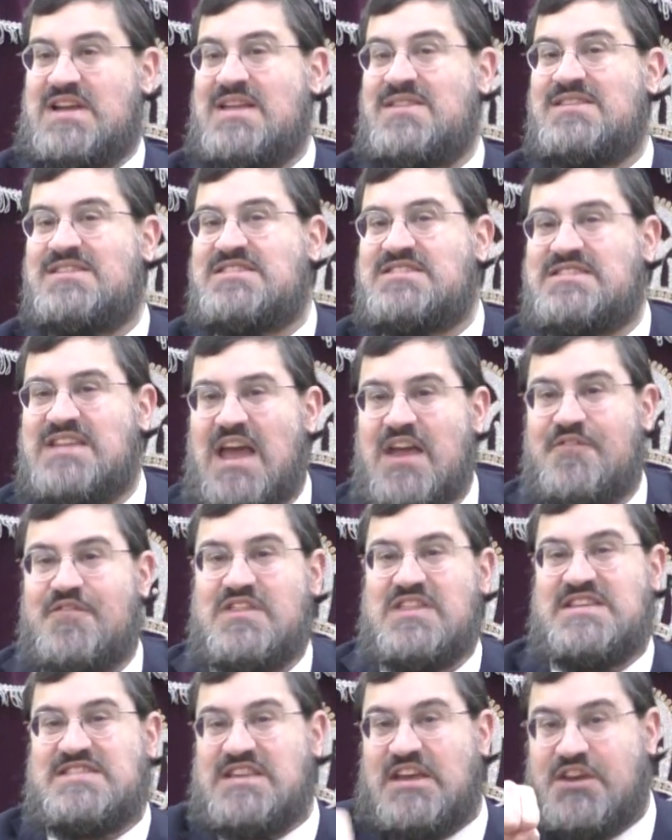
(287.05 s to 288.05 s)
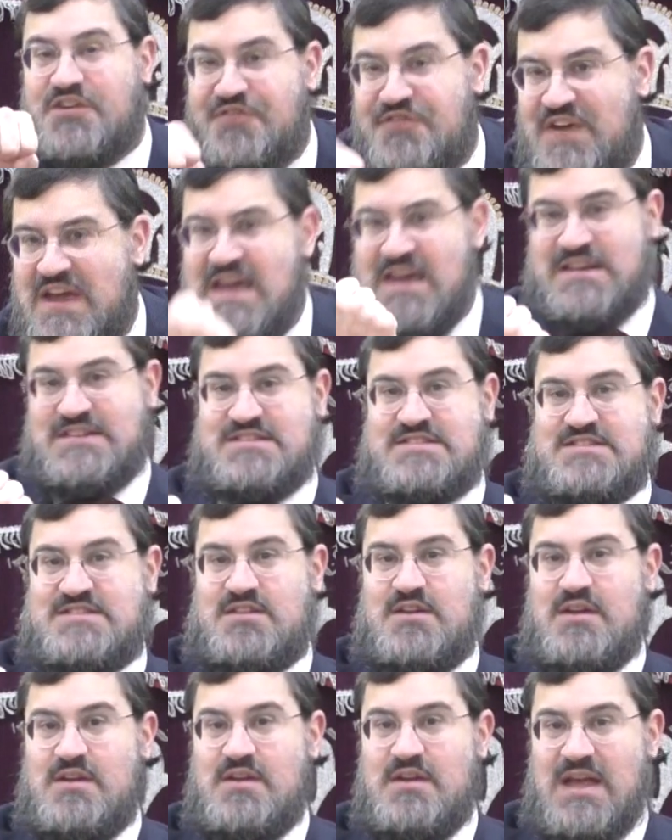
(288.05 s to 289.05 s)
in the sefer there's a kvias.
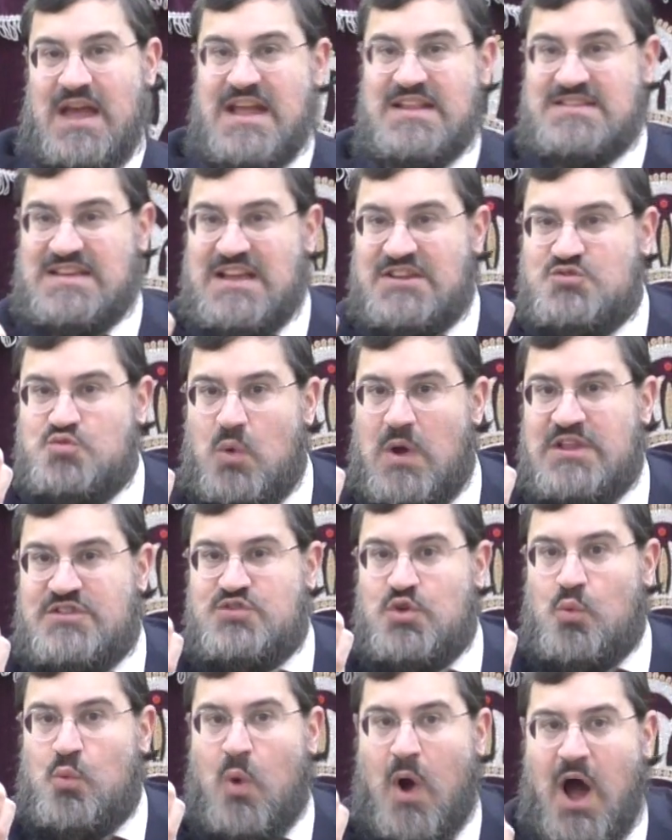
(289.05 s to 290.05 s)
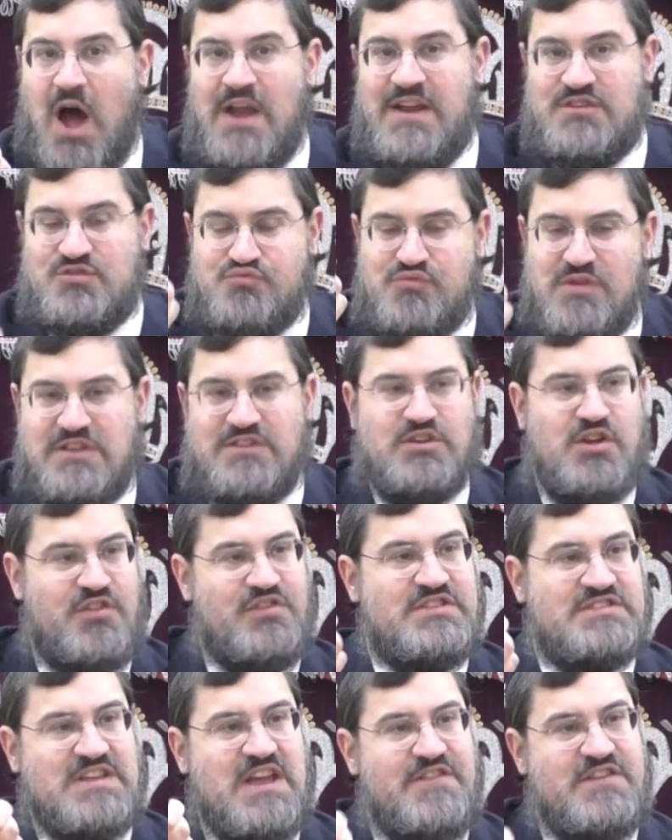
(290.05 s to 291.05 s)
It's the word is written on
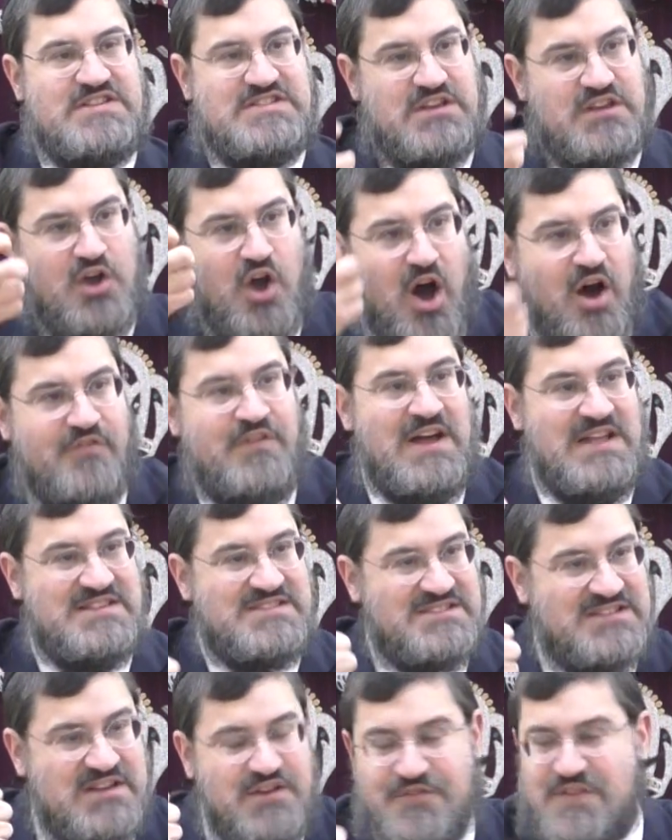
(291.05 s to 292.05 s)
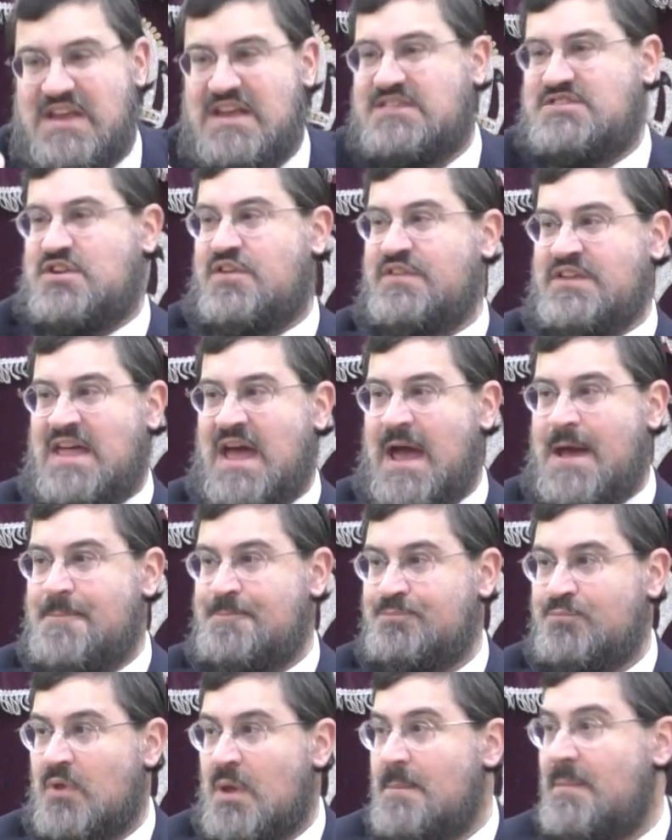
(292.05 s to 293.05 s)
the sefer, it's a cover, it's kvias over there.
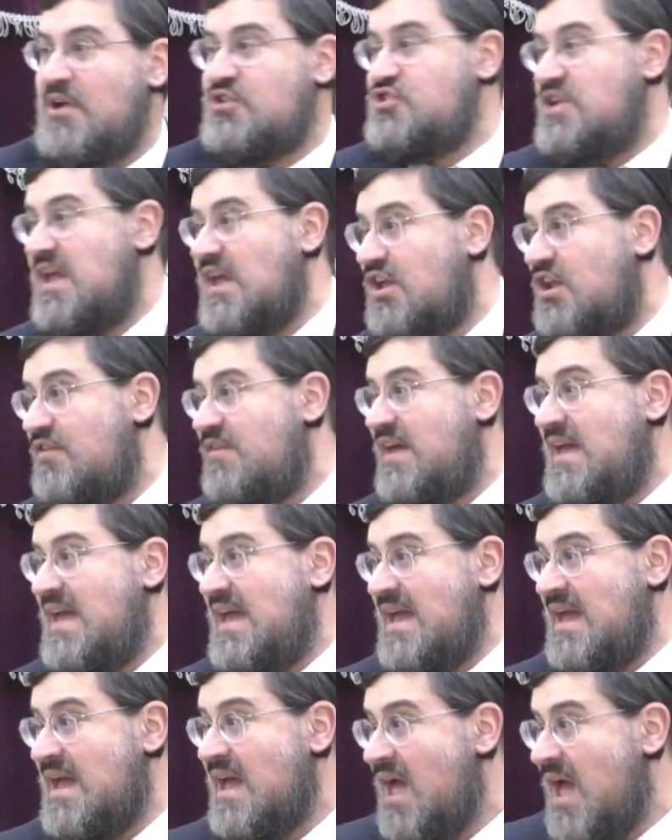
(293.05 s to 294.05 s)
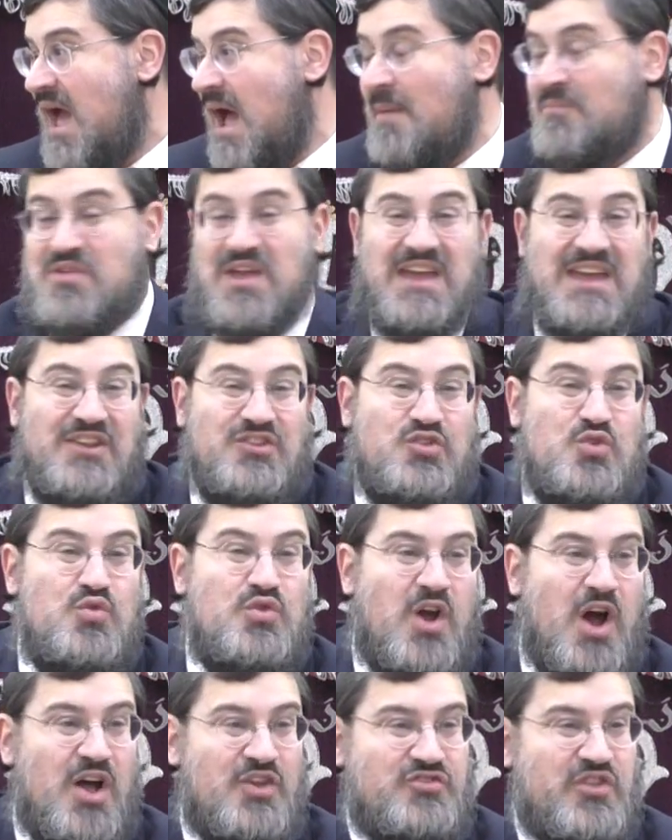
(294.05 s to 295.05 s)
Mashiach over here, I'm taking two
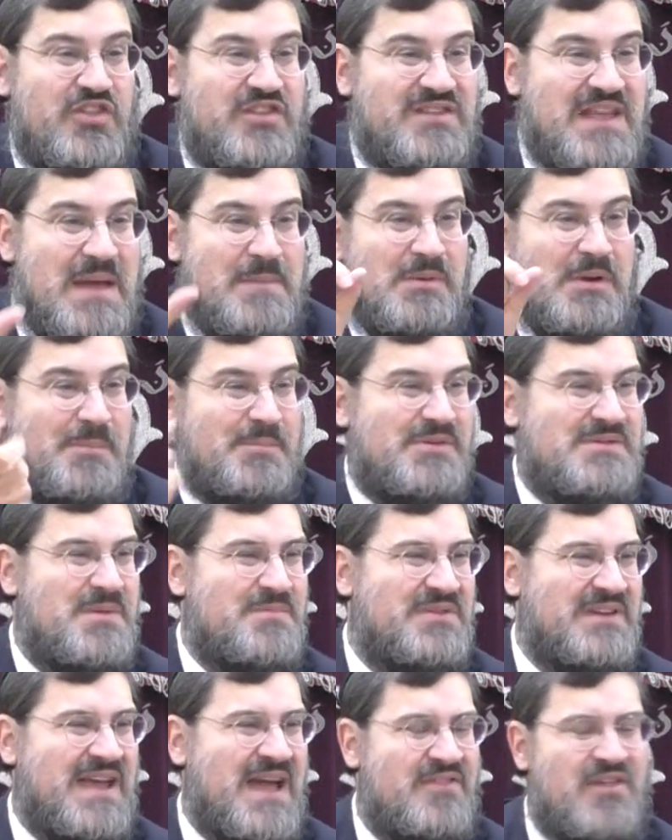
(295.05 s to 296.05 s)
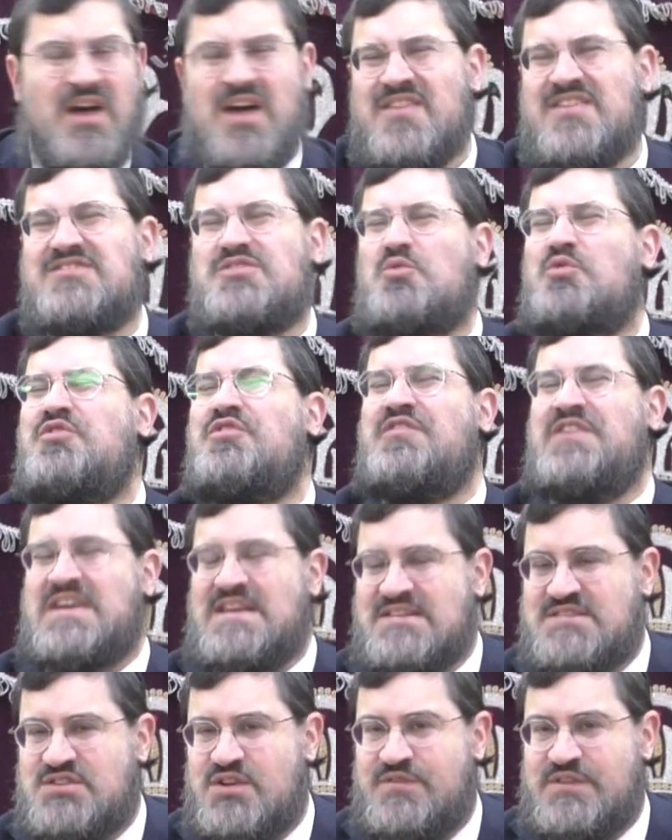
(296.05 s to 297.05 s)
cards on the table and putting them together. There's no
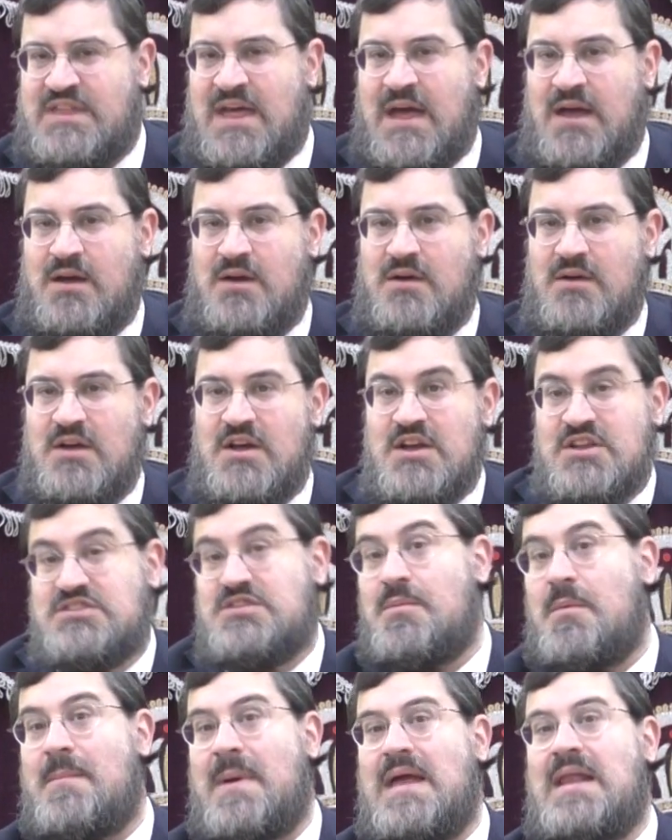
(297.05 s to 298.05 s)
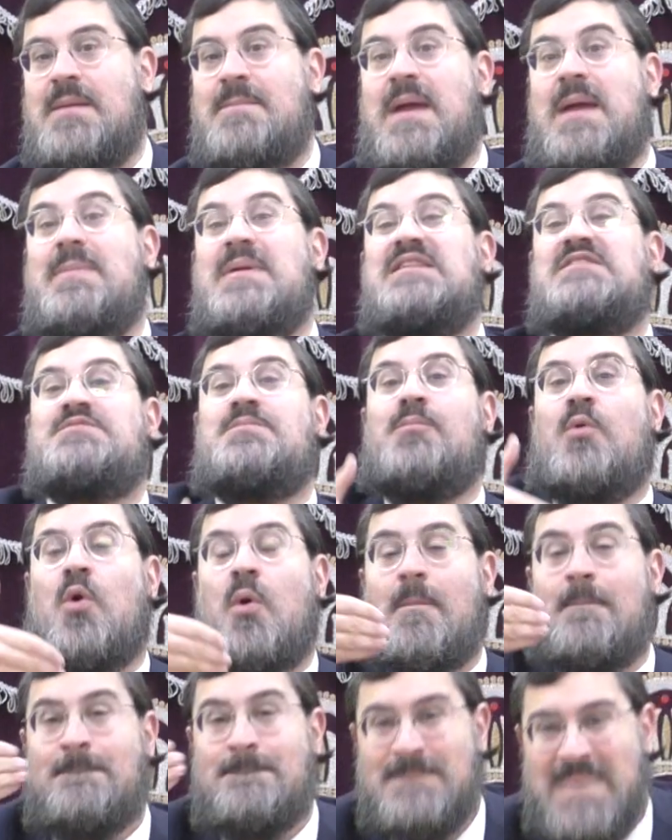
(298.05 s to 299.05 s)
kviyas over there. So maybe it's
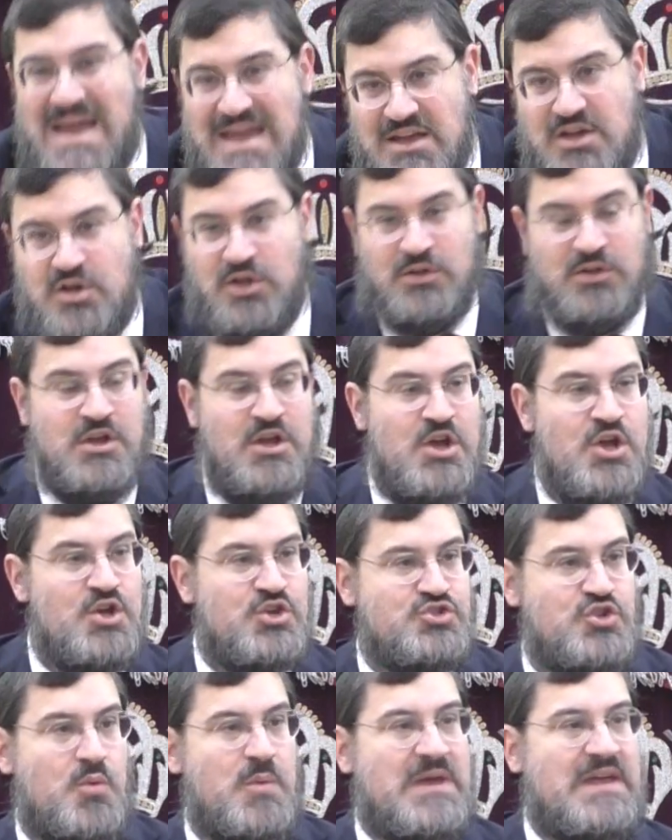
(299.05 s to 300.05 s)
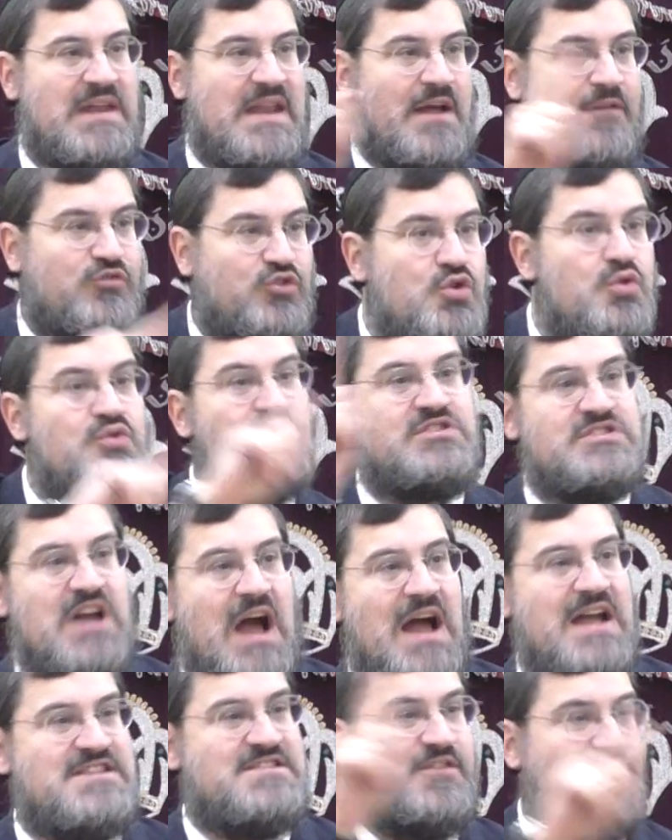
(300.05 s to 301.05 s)
more makel. So we can have two
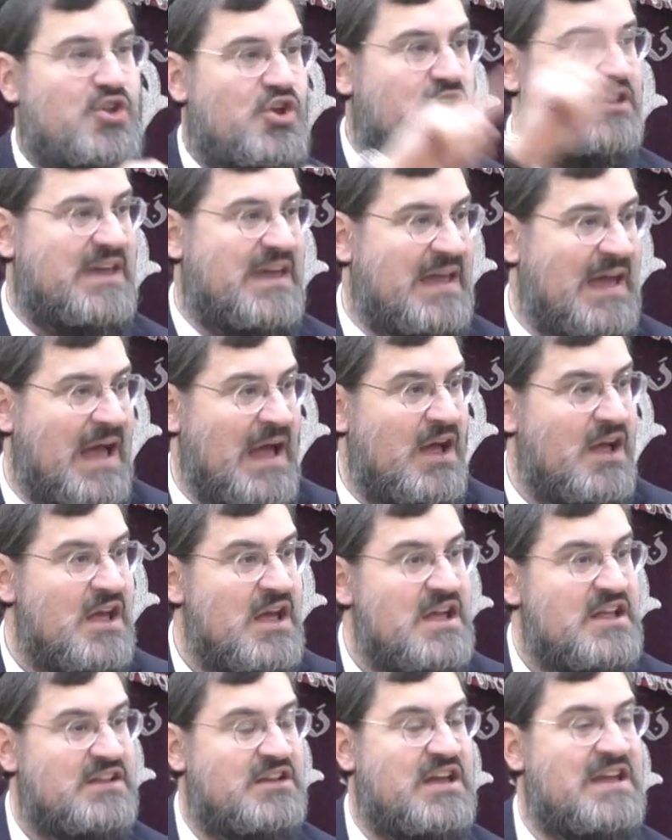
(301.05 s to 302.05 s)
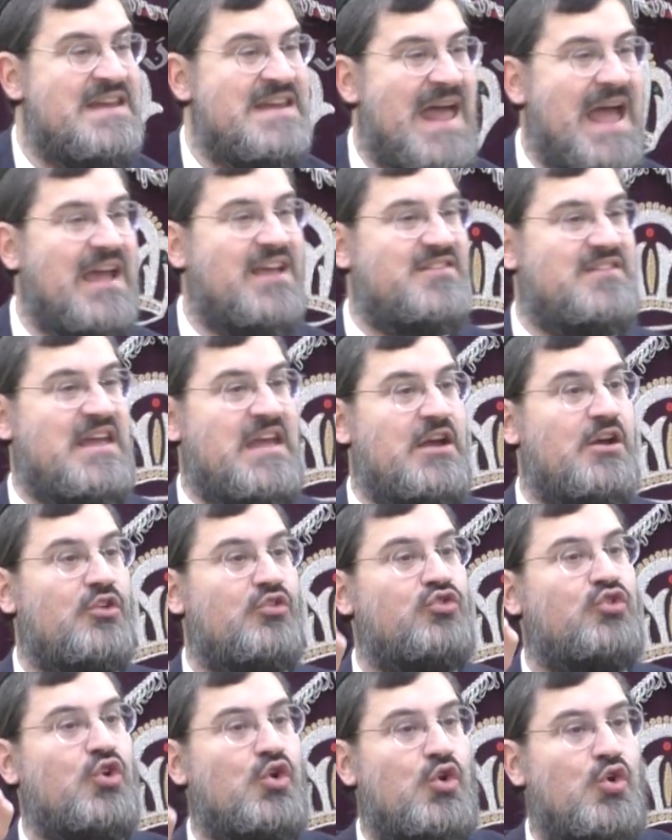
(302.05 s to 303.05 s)
sides of looking at connecting
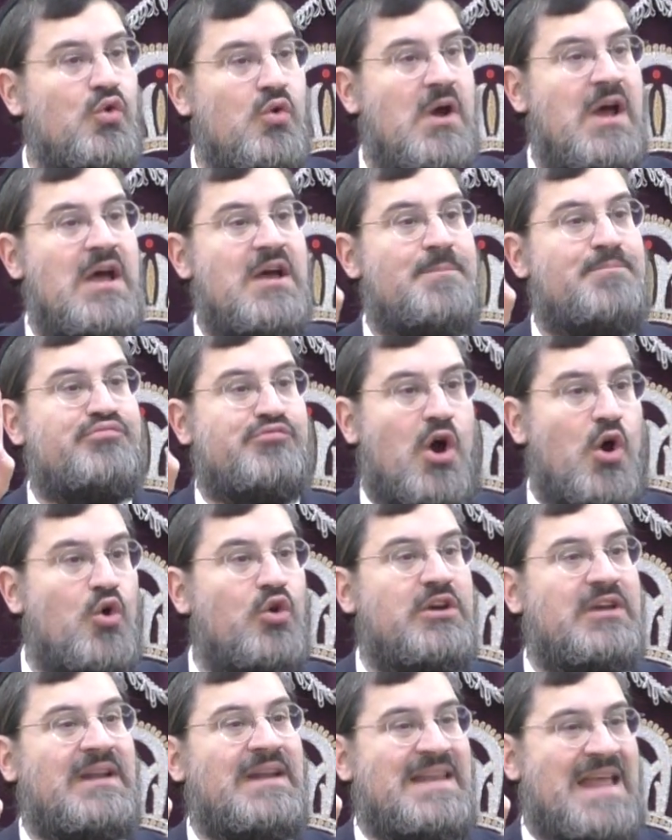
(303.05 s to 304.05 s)
two broken